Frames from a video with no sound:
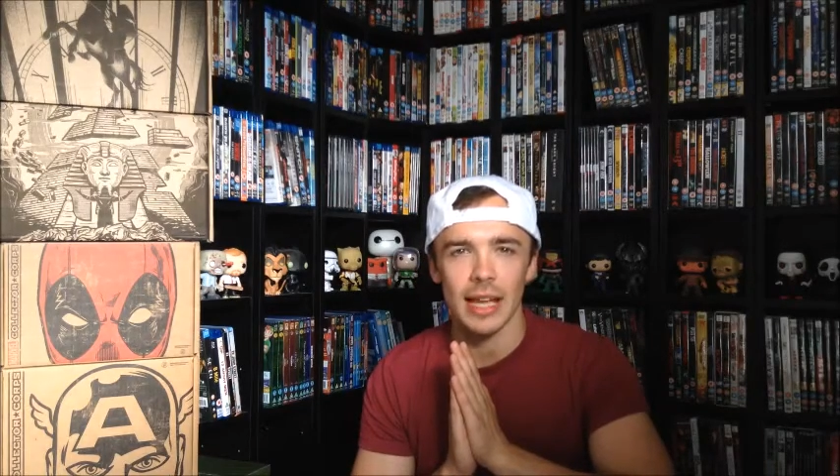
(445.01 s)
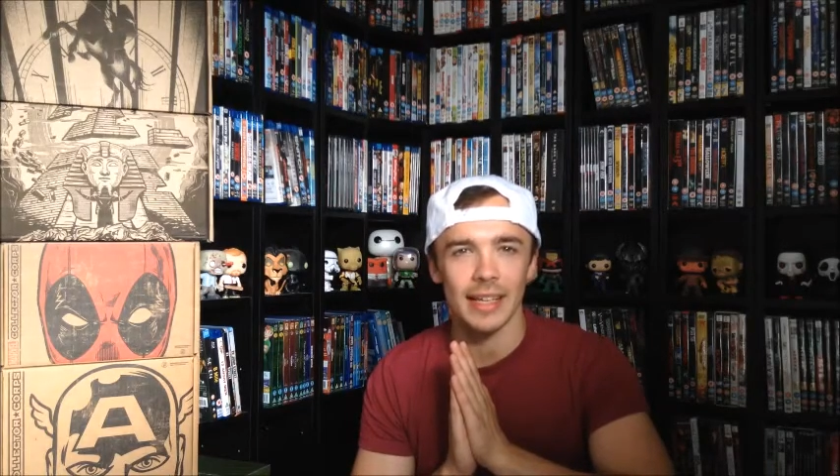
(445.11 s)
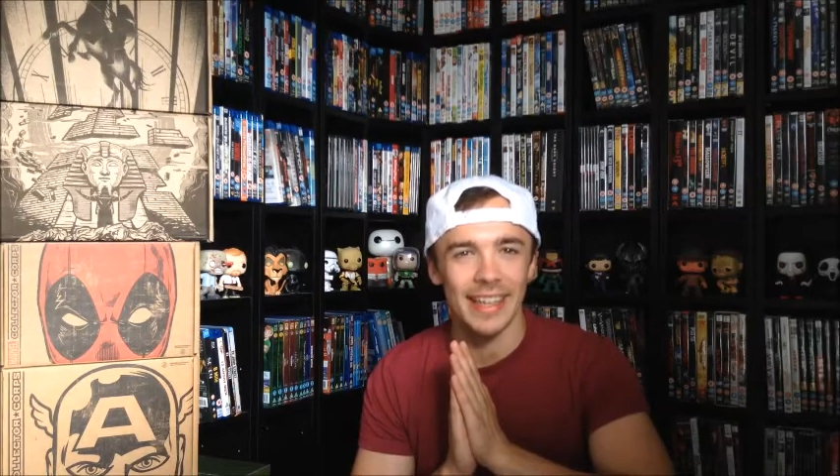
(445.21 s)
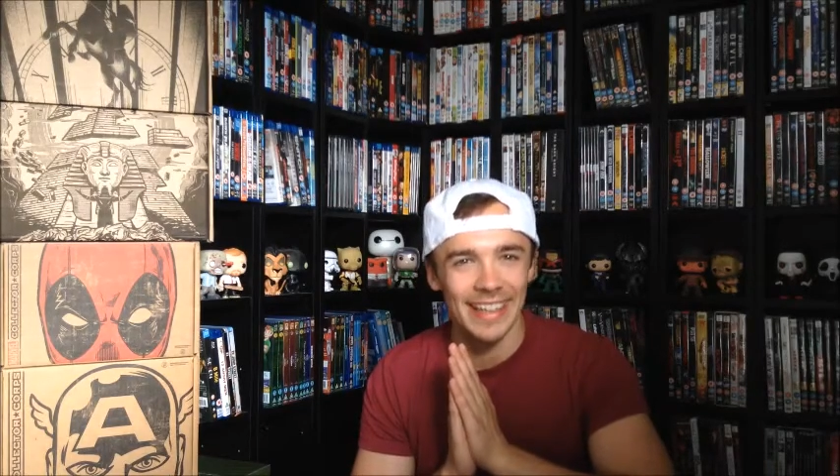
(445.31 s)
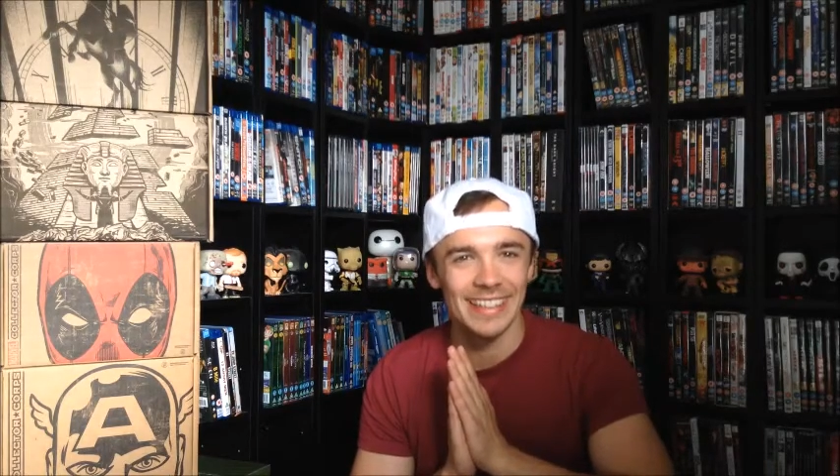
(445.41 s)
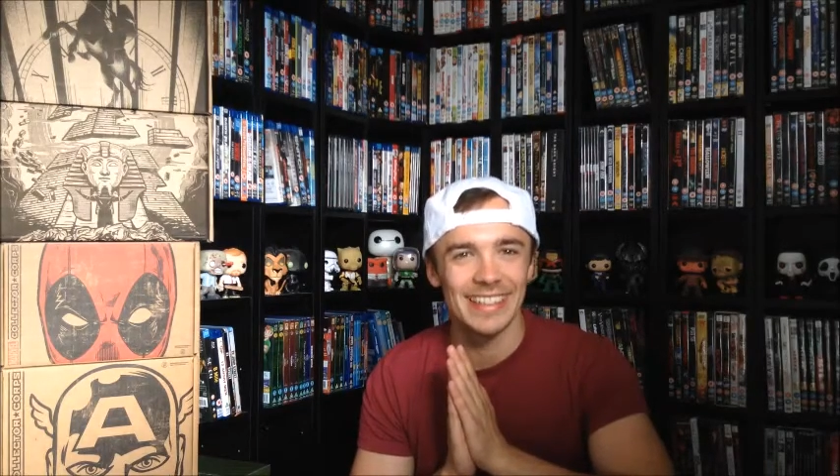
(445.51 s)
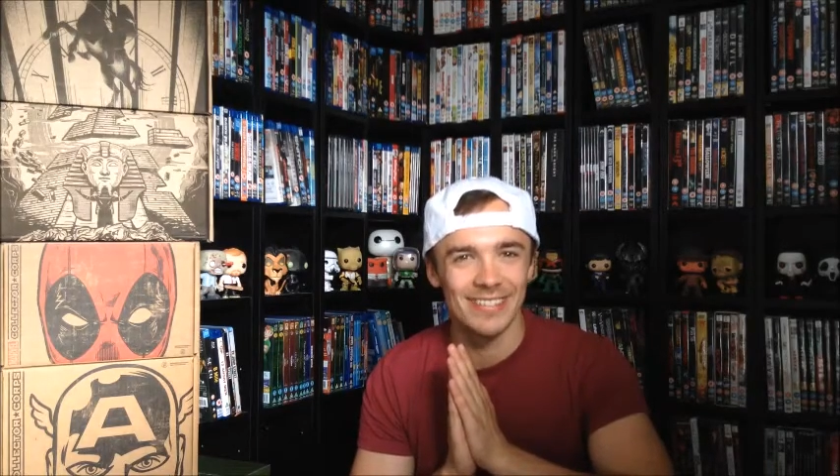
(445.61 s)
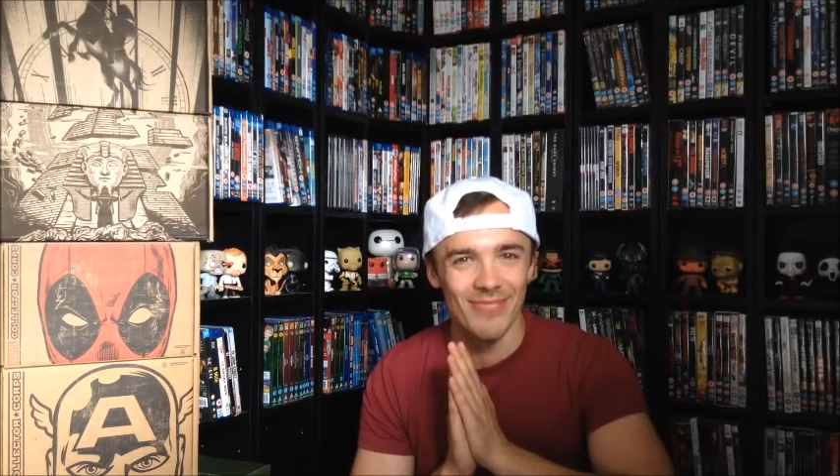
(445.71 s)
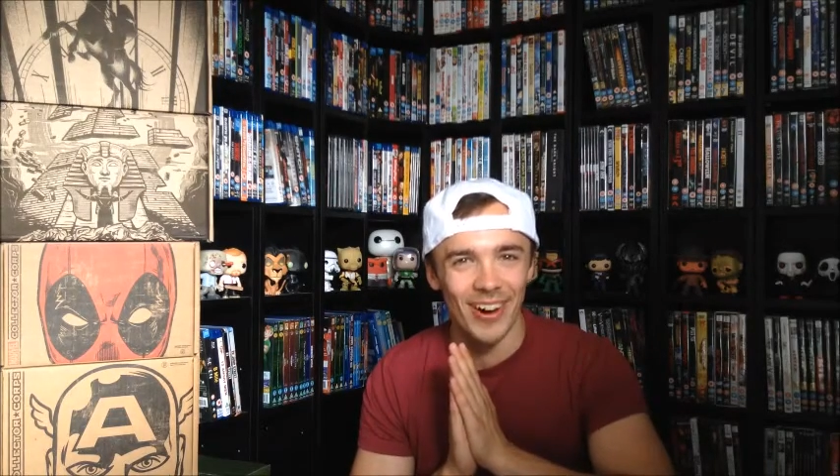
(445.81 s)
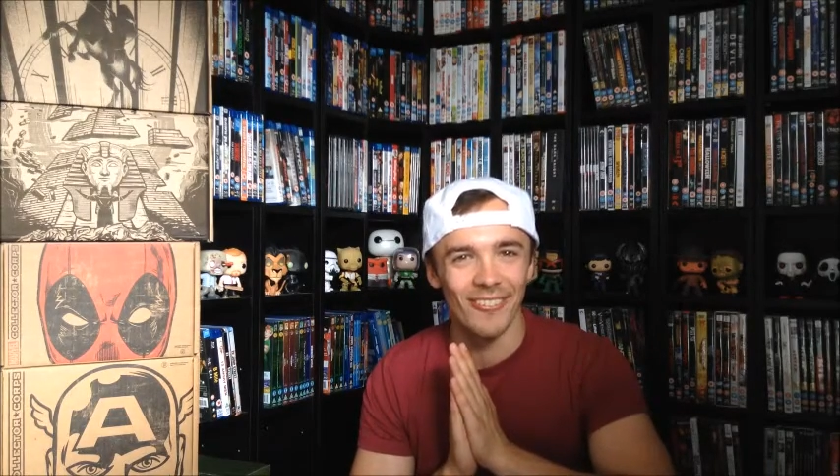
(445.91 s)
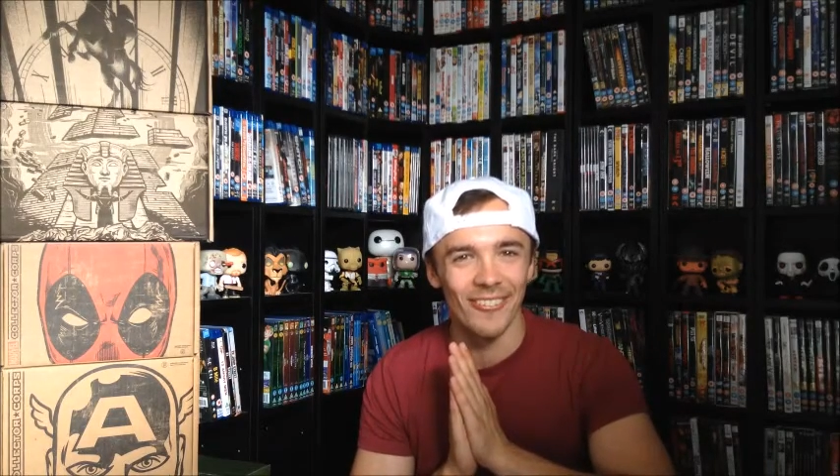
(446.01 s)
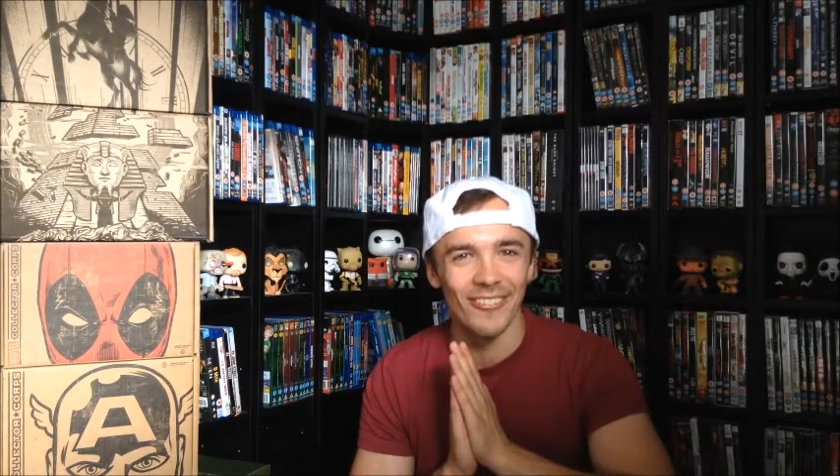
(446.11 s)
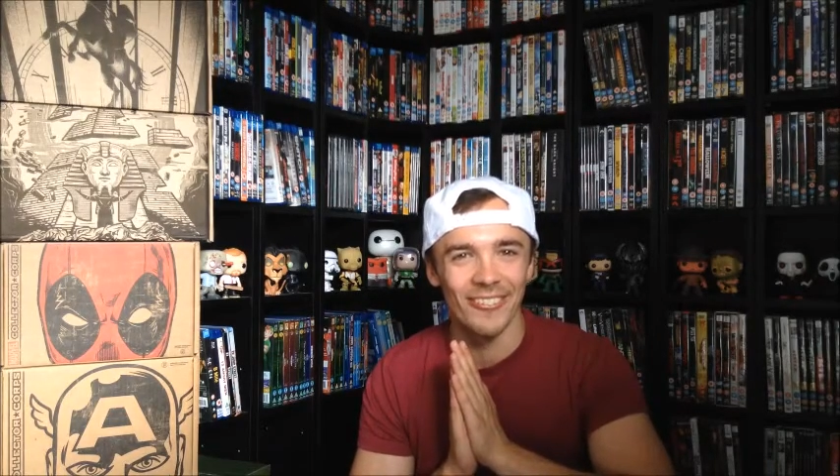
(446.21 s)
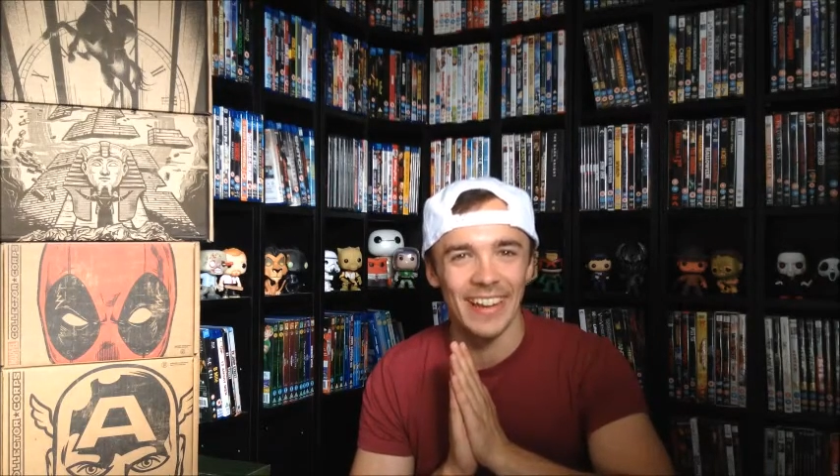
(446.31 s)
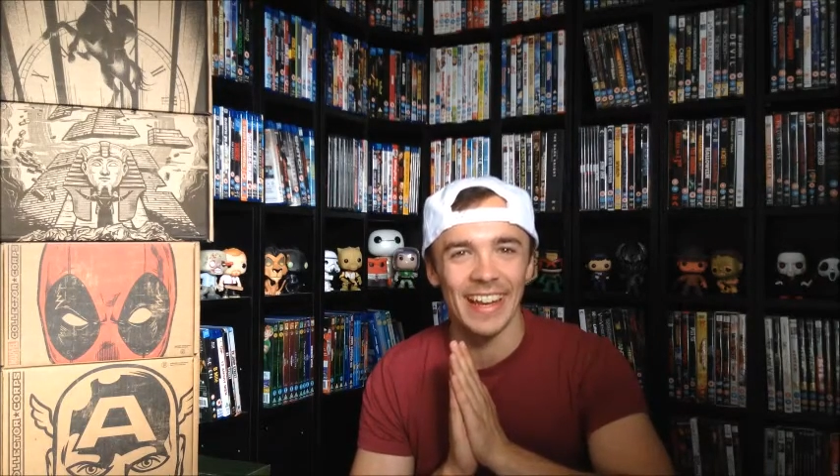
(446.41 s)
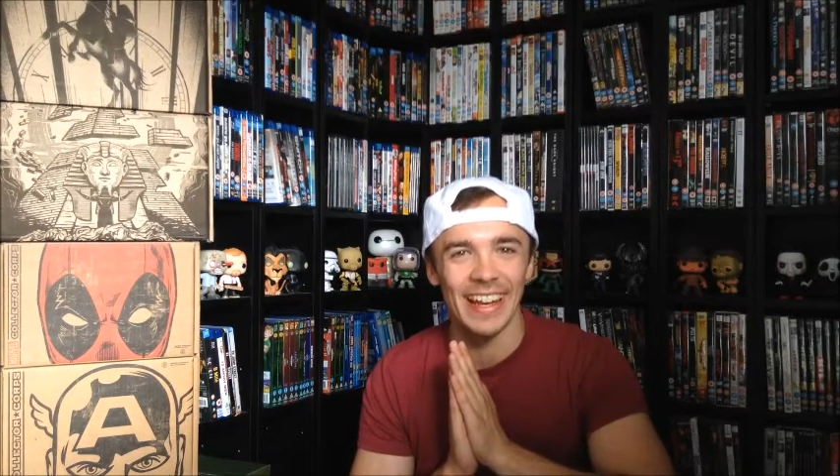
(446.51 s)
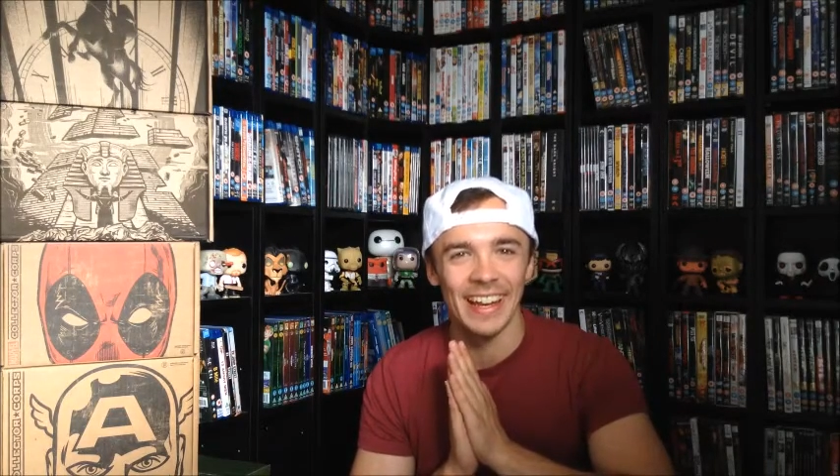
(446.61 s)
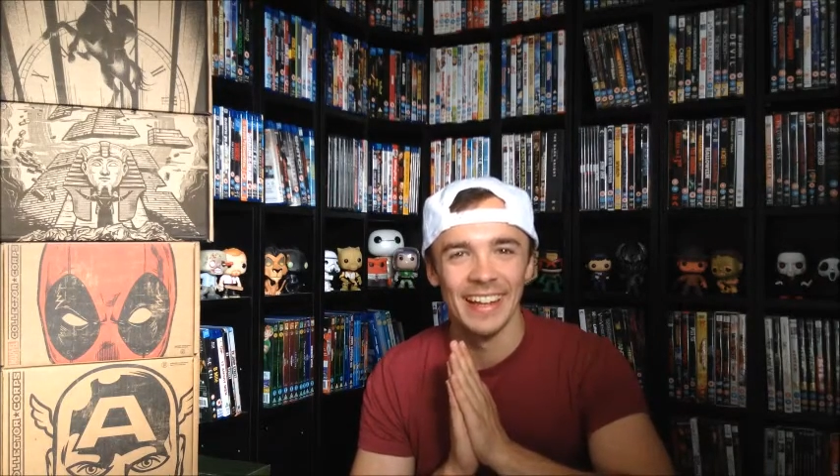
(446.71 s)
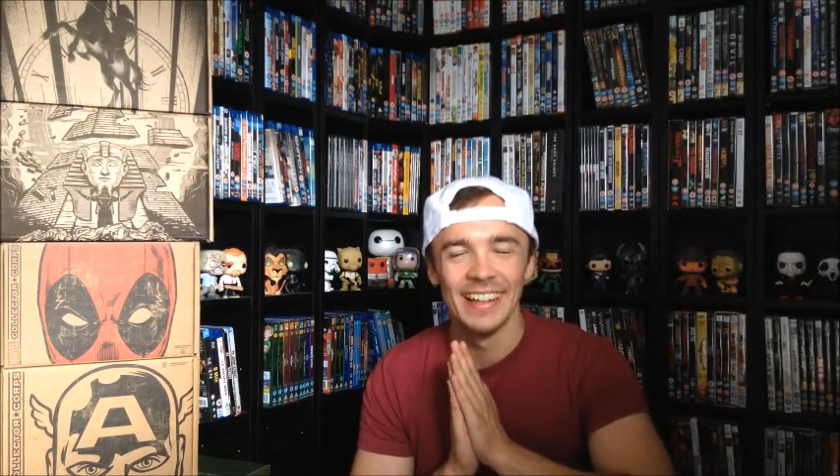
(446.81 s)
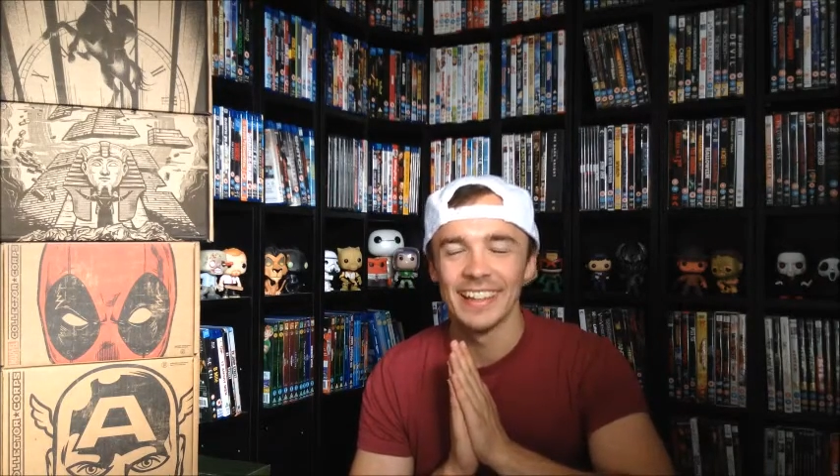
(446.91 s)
That kids Marvel thing?